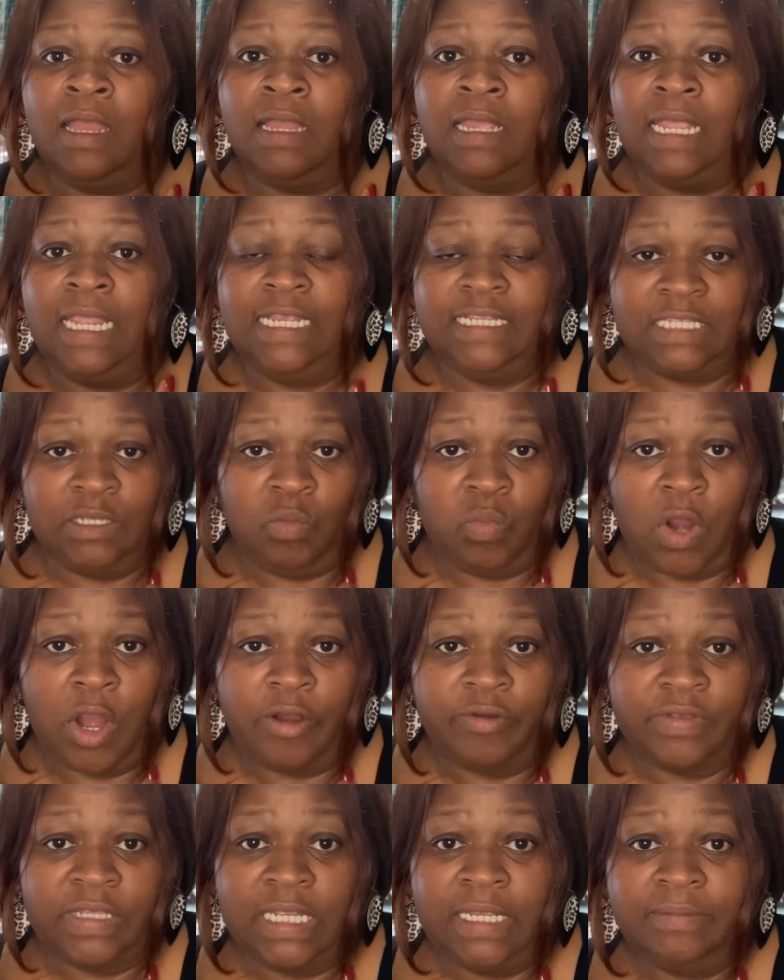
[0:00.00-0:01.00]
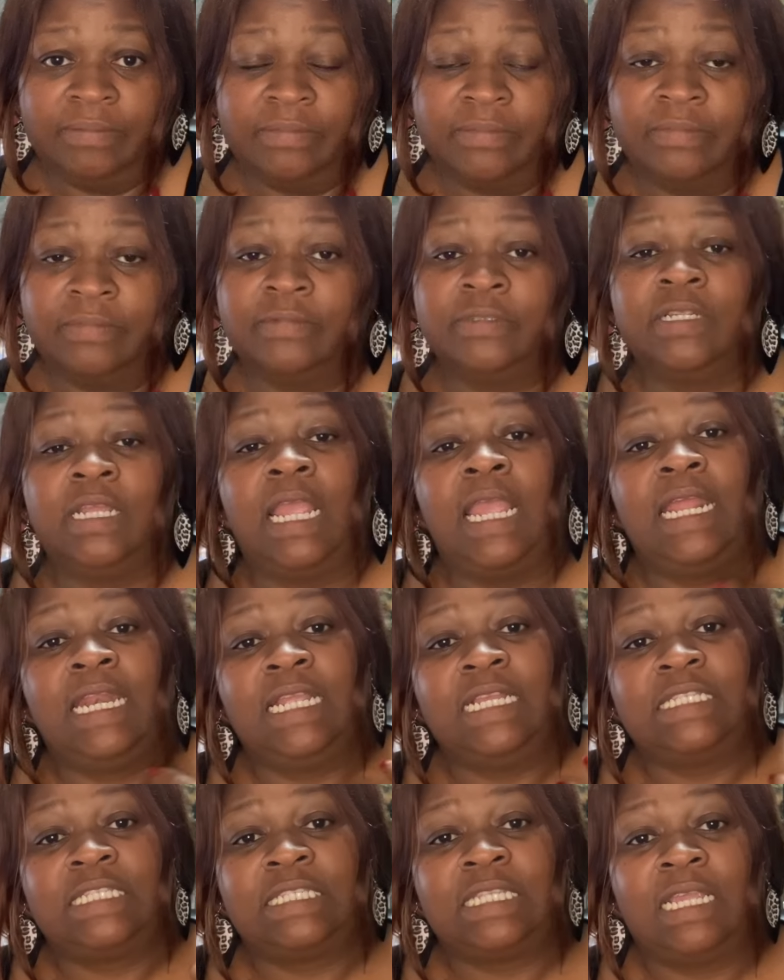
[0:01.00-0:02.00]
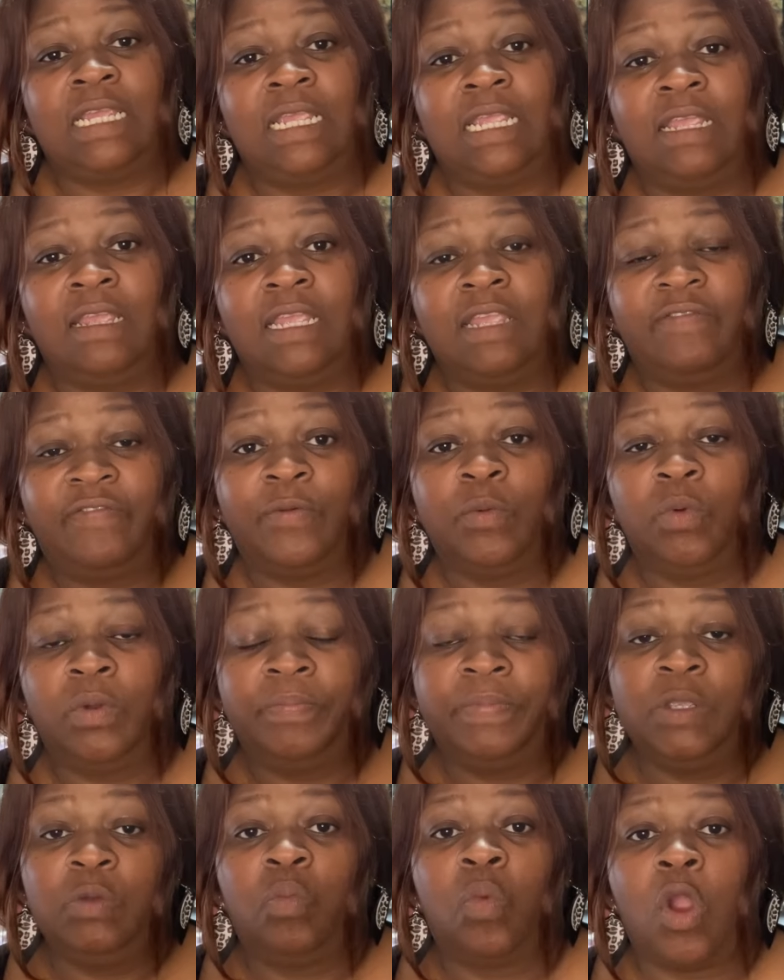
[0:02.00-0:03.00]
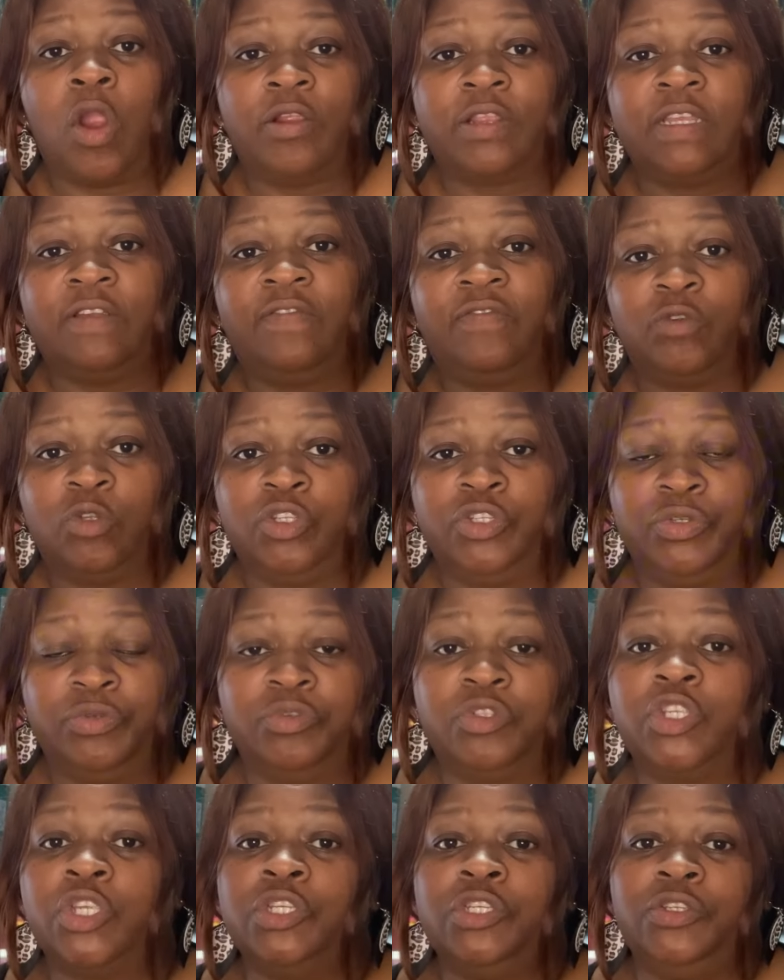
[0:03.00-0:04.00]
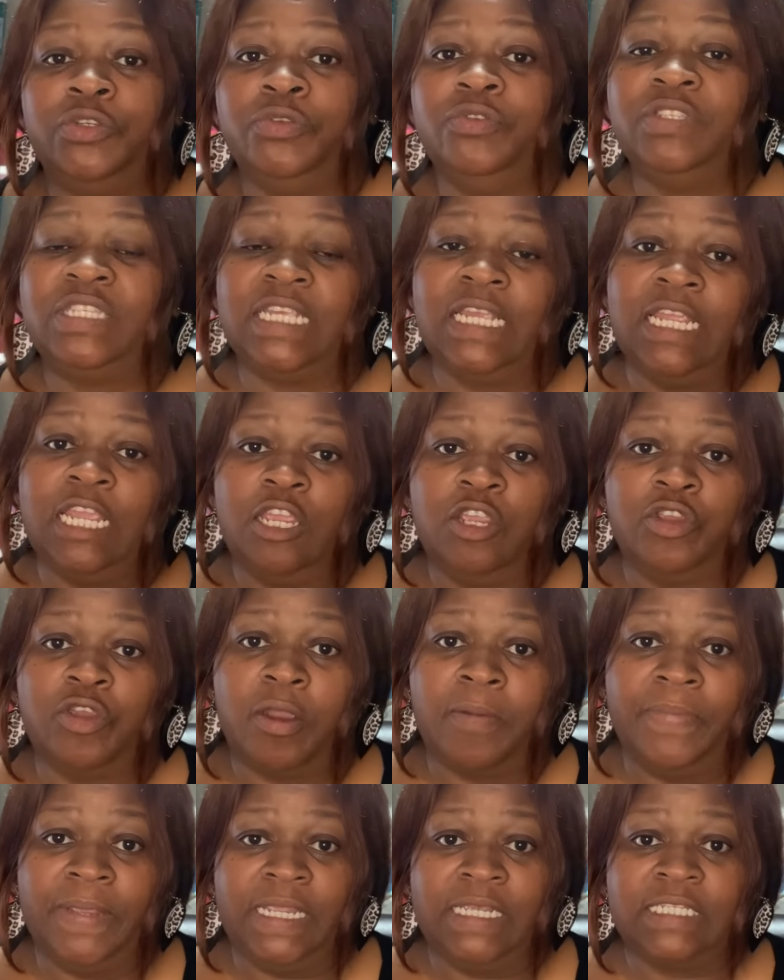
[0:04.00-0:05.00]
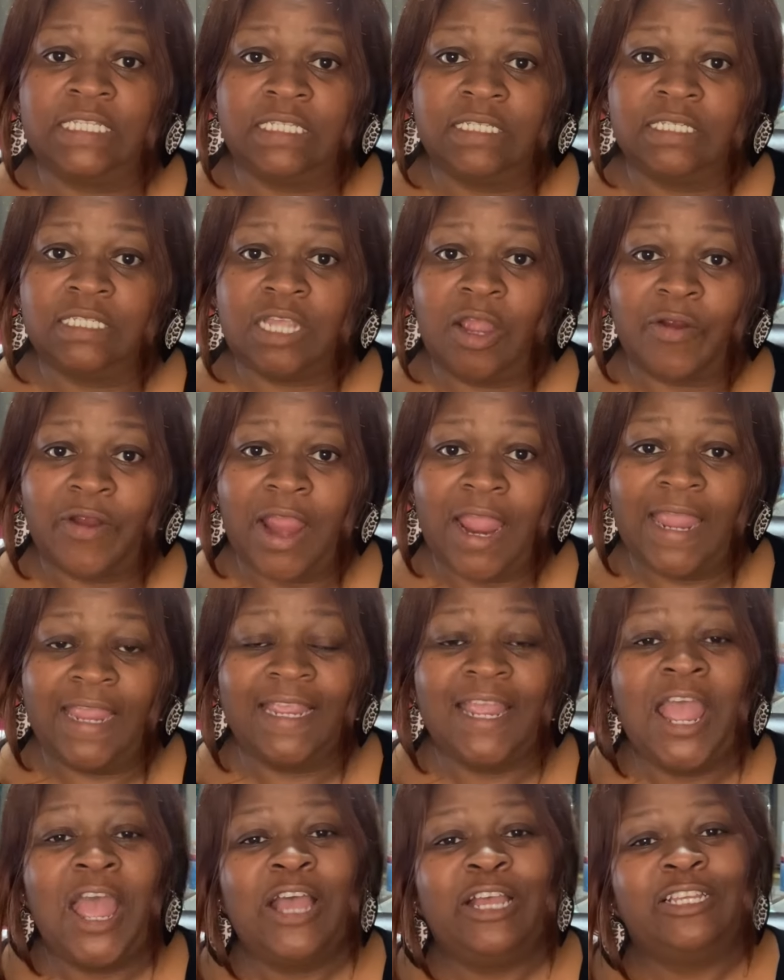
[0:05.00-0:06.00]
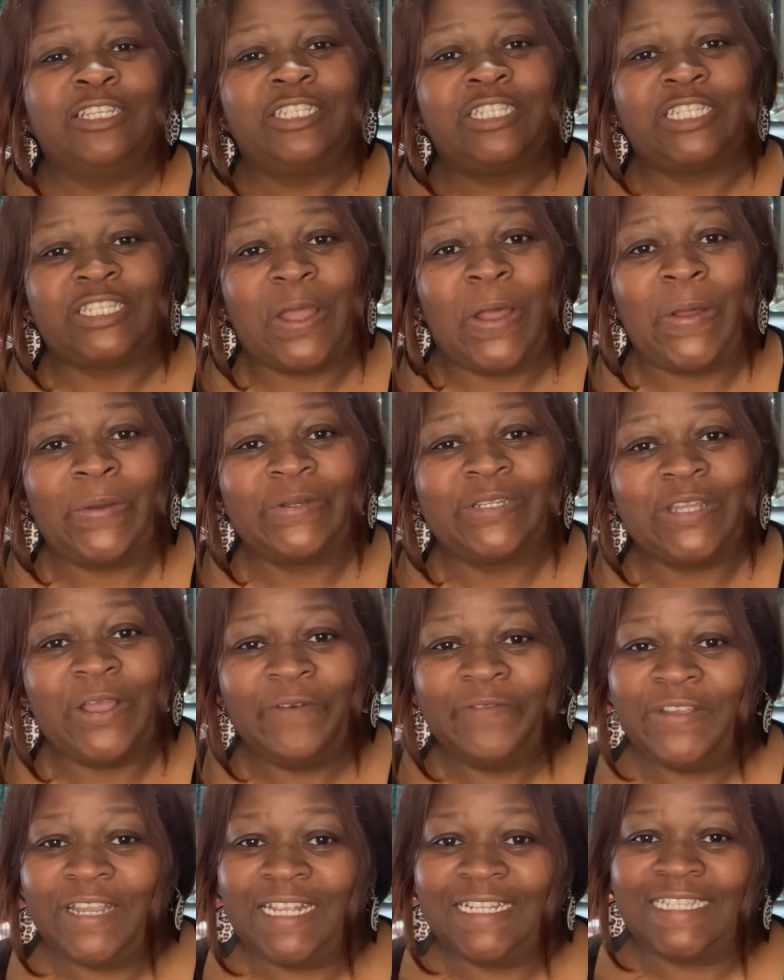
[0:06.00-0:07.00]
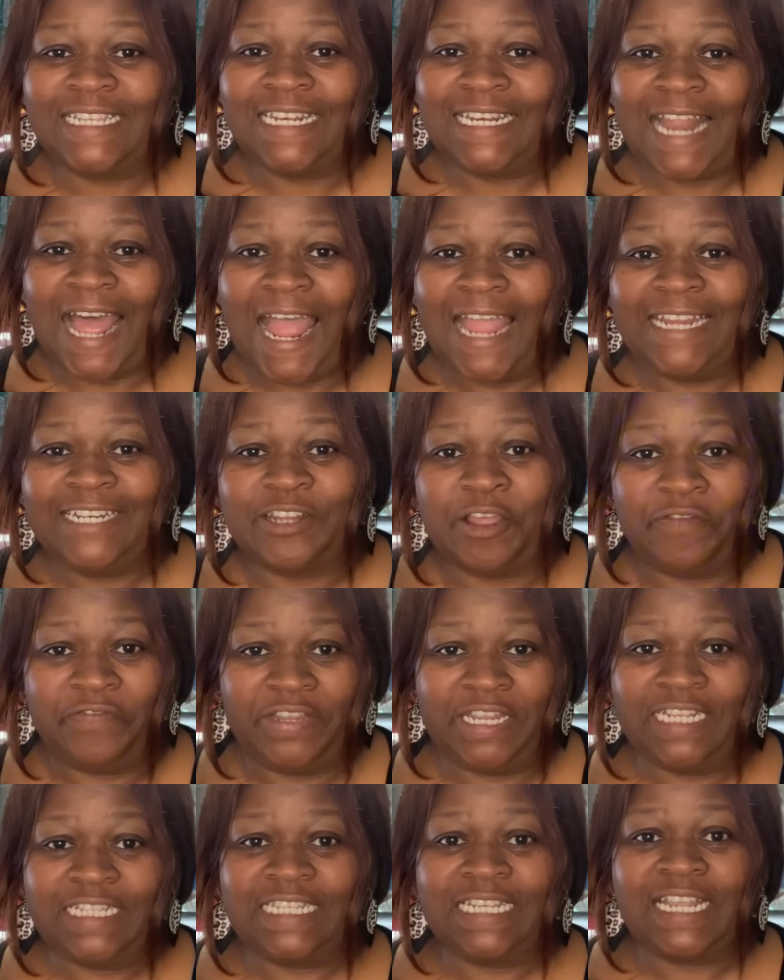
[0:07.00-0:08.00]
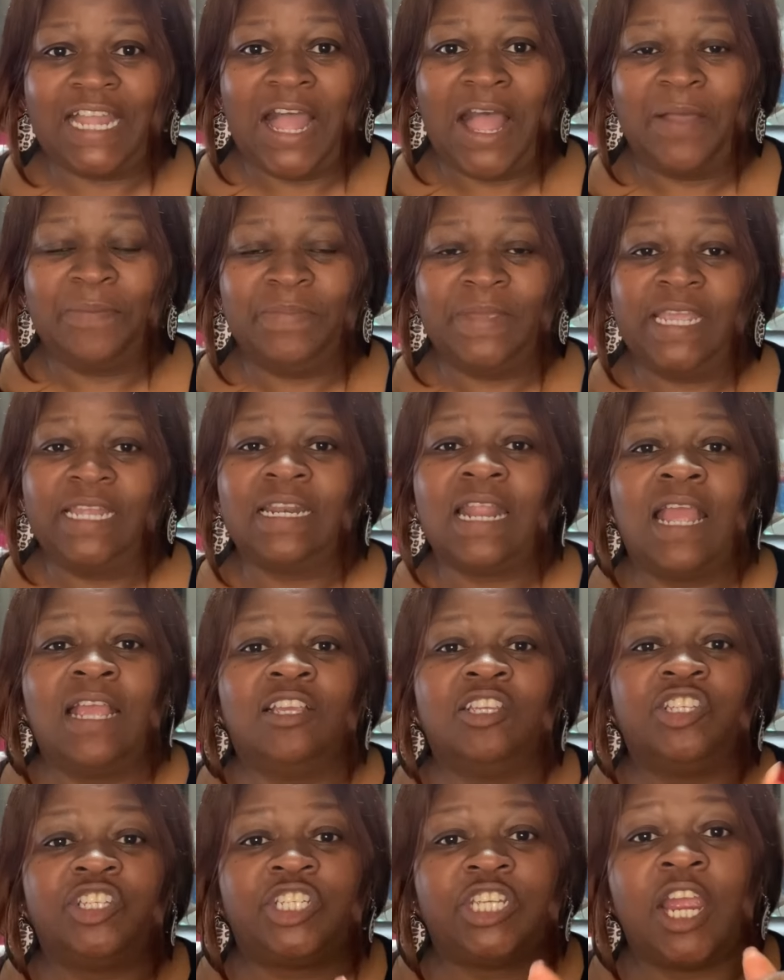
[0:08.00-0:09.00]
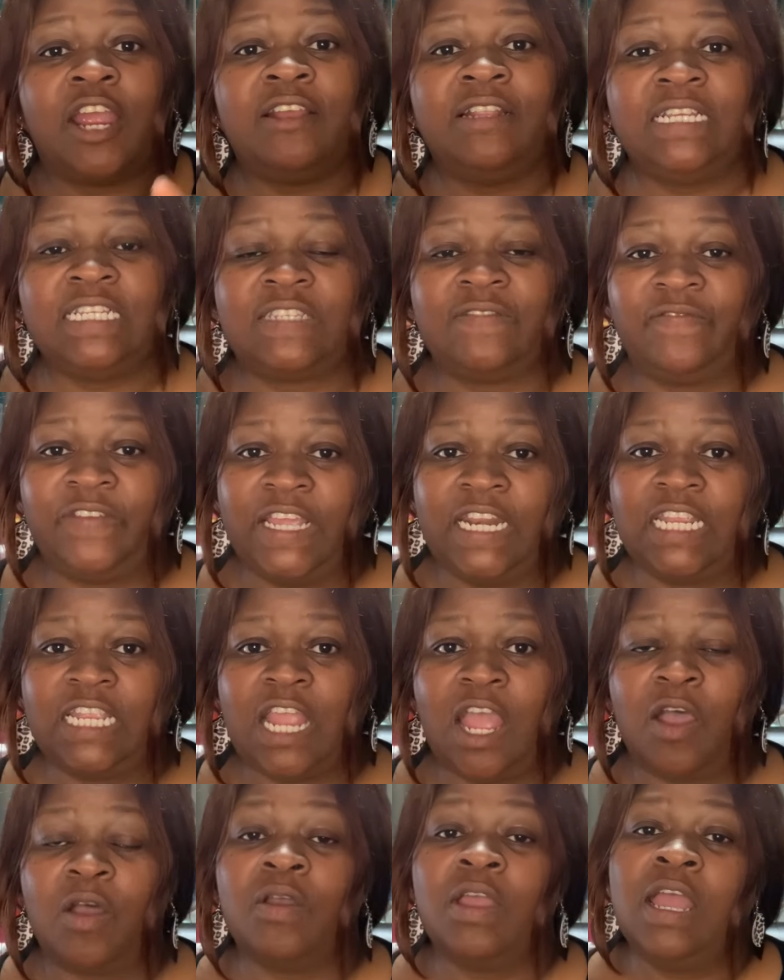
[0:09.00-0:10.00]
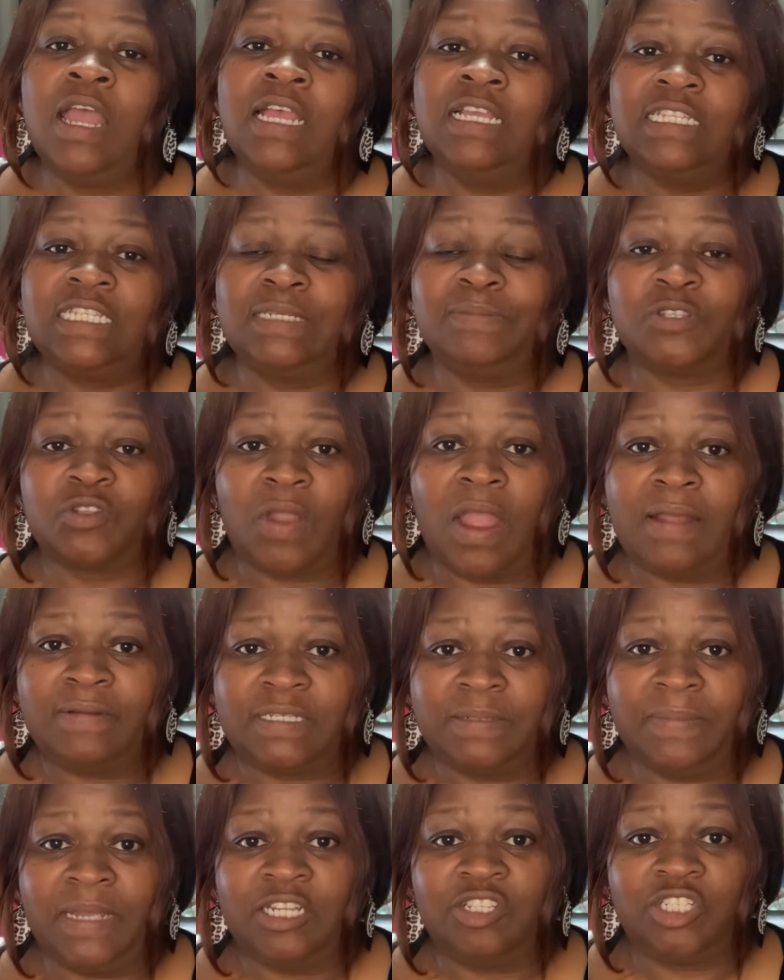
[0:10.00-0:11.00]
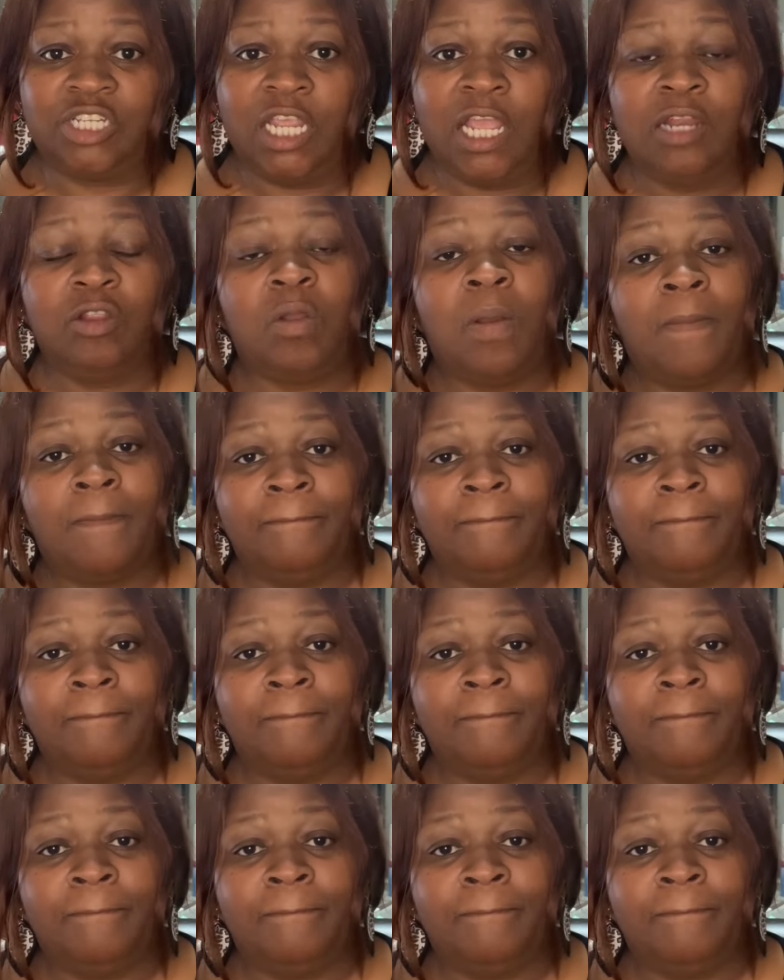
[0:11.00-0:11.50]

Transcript: is it worth it? And if it would be worth it for you to use it in your business. All right, so don't forget to like, don't forget to comment, share this video, subscribe to my channel.